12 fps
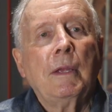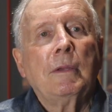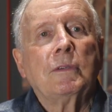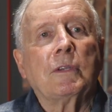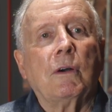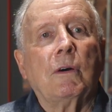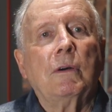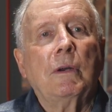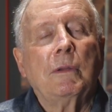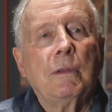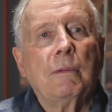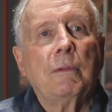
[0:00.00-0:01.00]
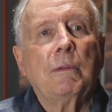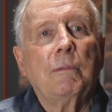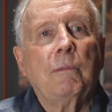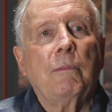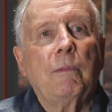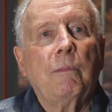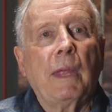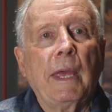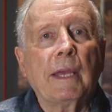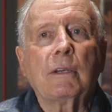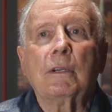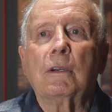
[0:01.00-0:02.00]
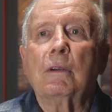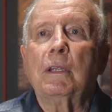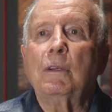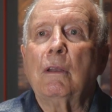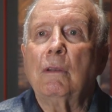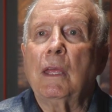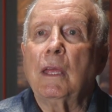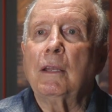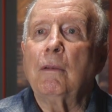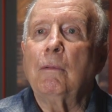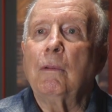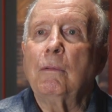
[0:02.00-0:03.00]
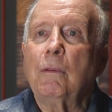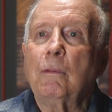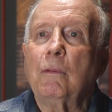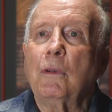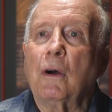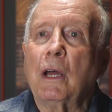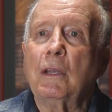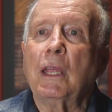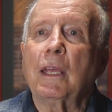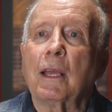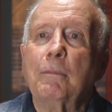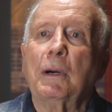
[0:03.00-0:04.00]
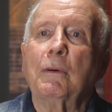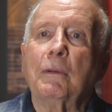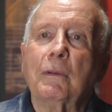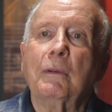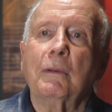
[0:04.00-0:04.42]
So Hector and Don, they come out.